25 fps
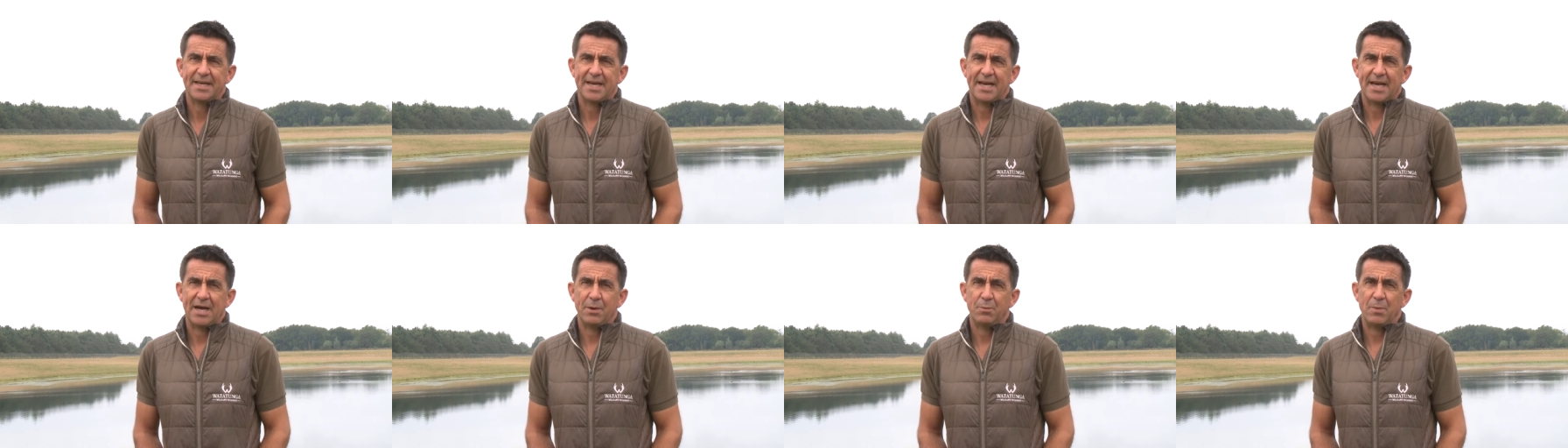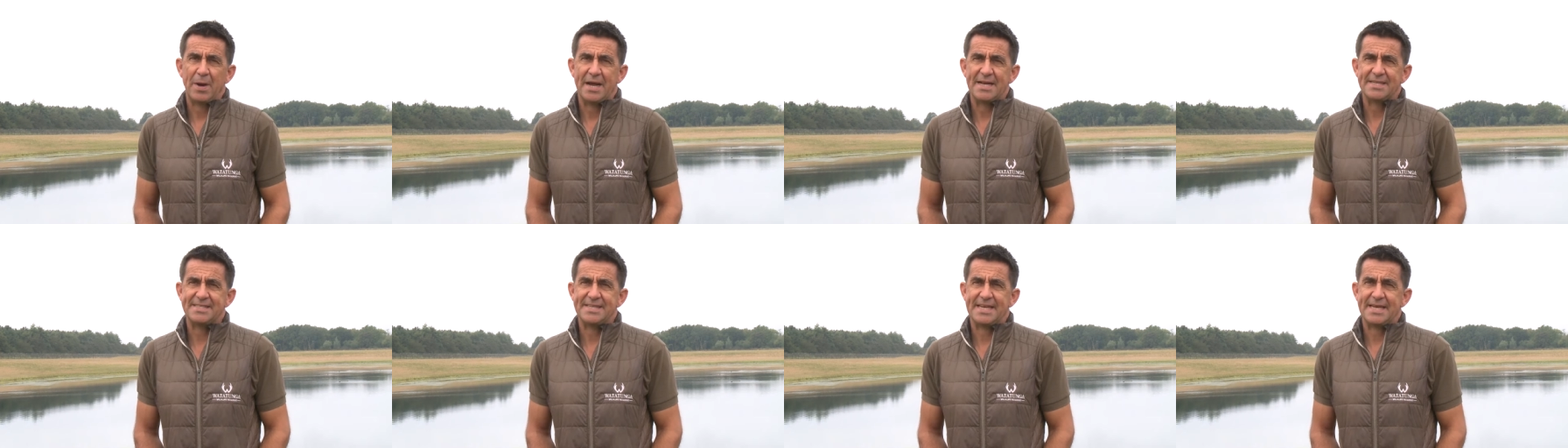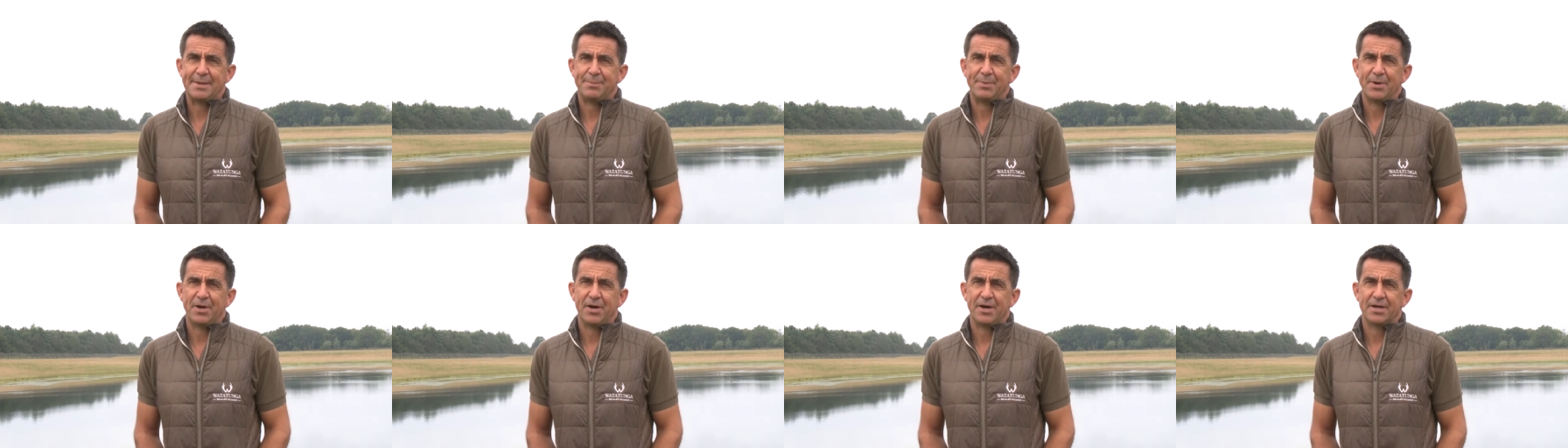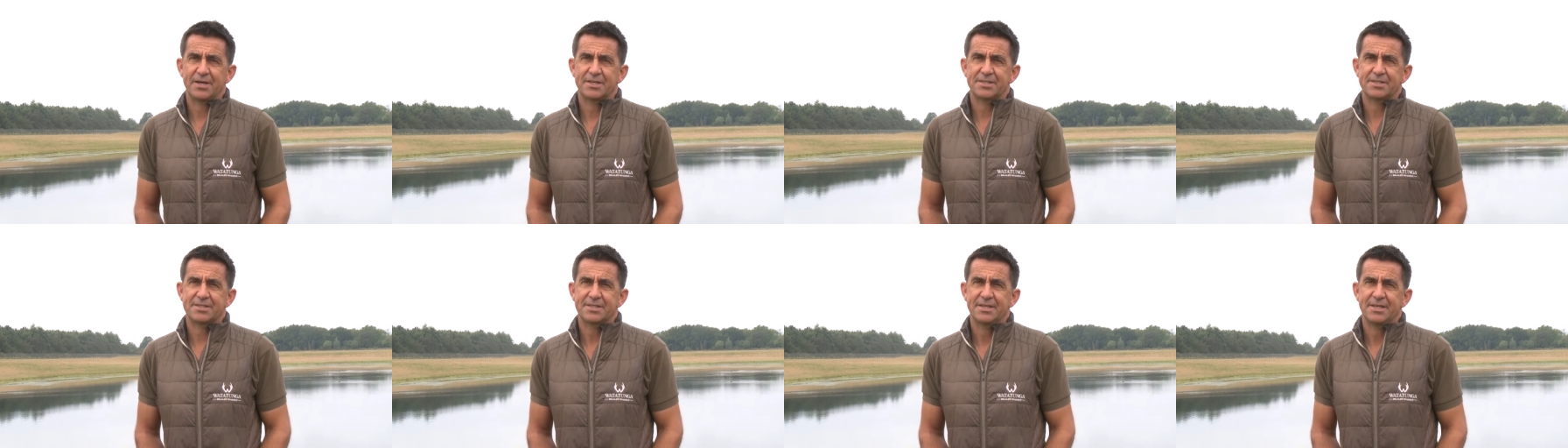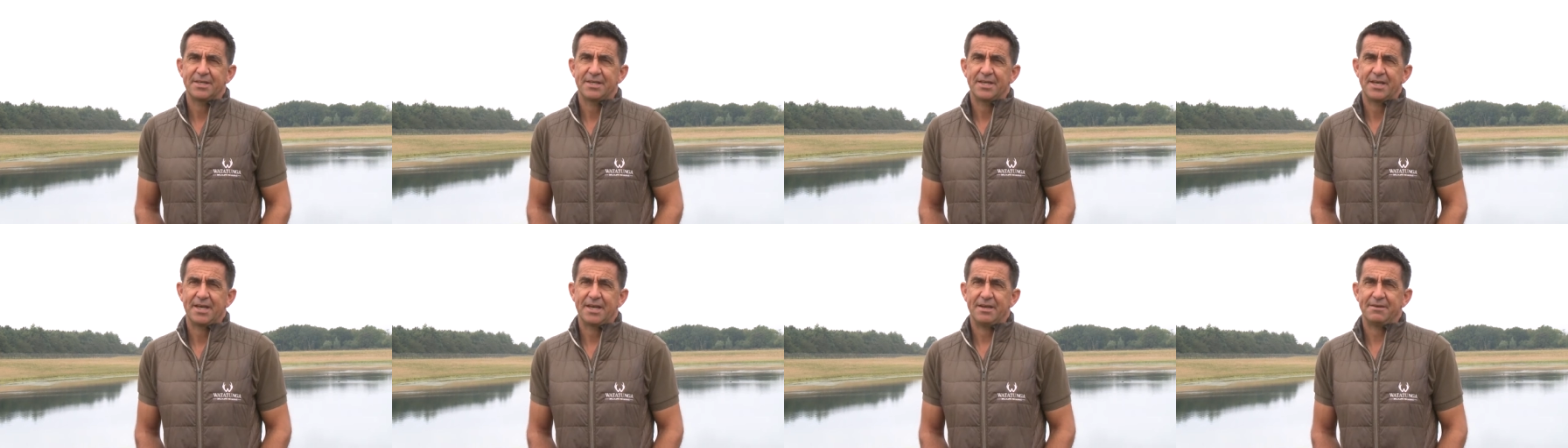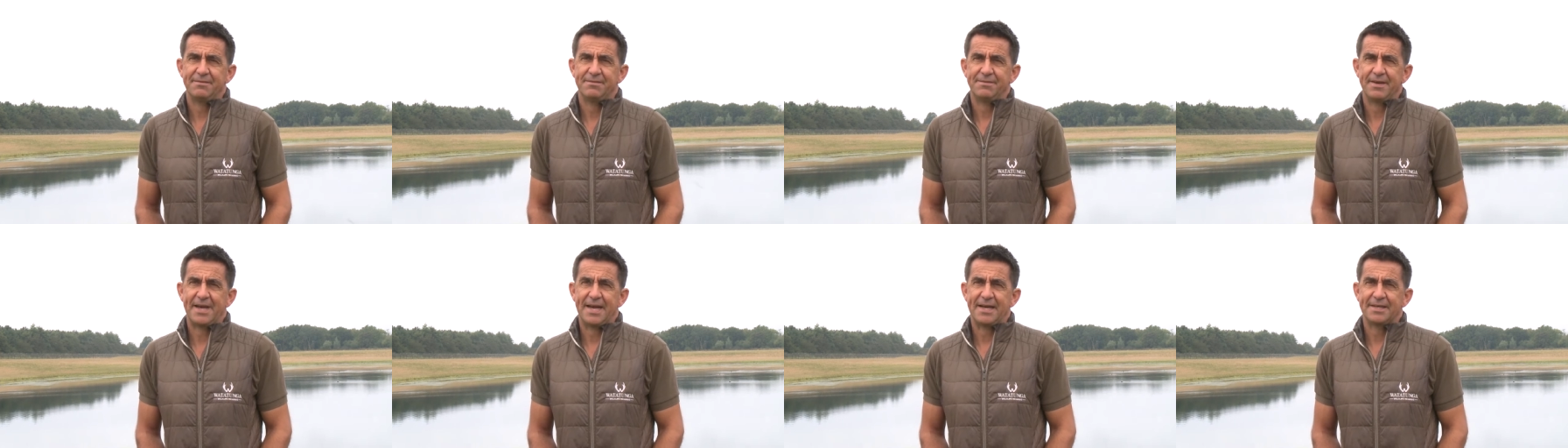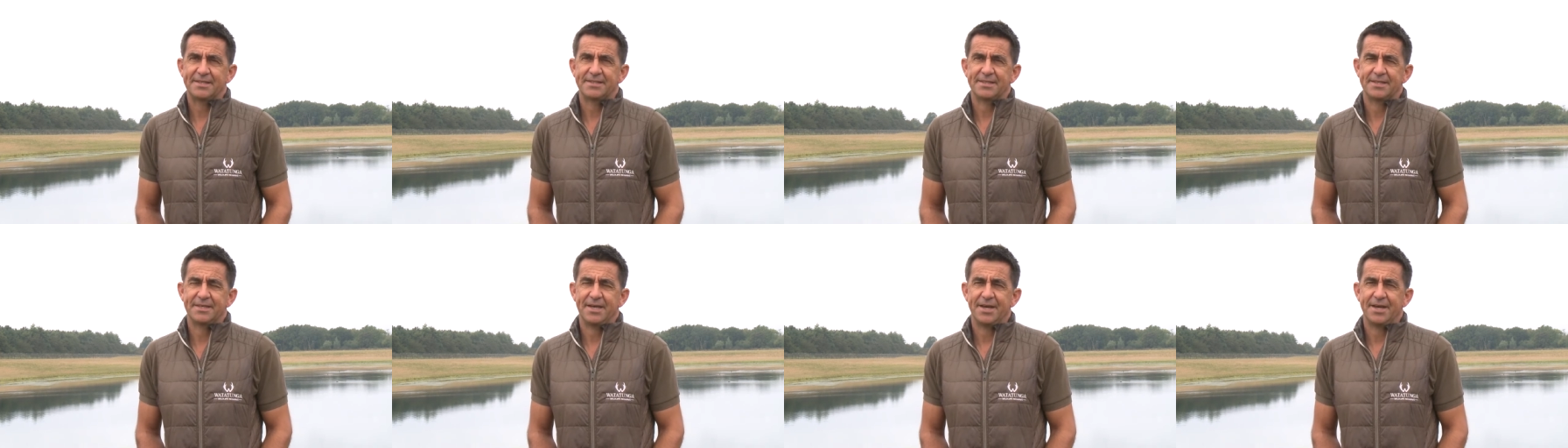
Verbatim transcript: uh, where deer parks have had